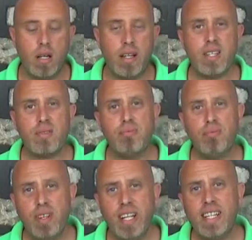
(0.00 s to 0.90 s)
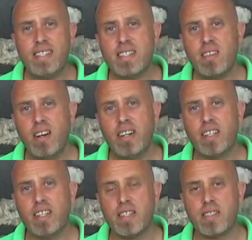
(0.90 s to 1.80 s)
And that's really
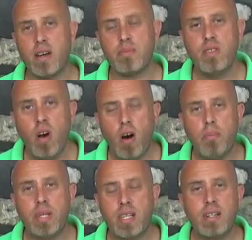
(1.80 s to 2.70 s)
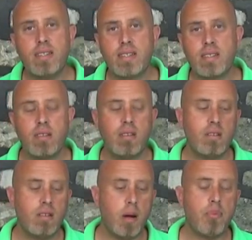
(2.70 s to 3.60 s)
disheartening at times, not because
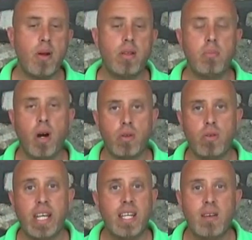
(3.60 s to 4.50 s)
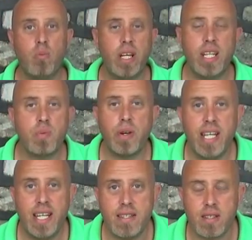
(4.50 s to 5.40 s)
I broke the model, it is what
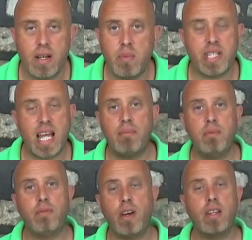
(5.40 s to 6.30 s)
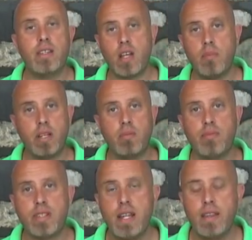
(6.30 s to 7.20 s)
it is. I was having fun at the time, I don't
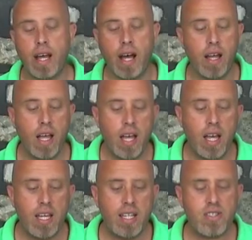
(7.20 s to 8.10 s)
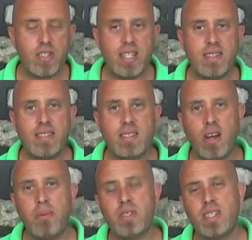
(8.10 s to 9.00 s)
resent that. It's just the
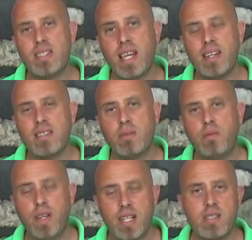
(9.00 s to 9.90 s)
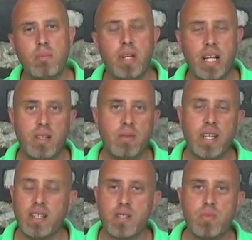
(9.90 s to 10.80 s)
time which it takes to fix the bloody
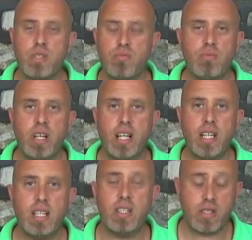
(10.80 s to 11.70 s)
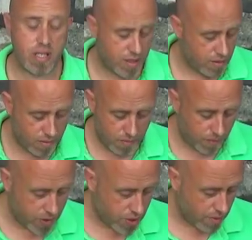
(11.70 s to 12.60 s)
things, which really is just
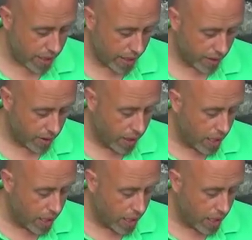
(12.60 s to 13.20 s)
frustrating.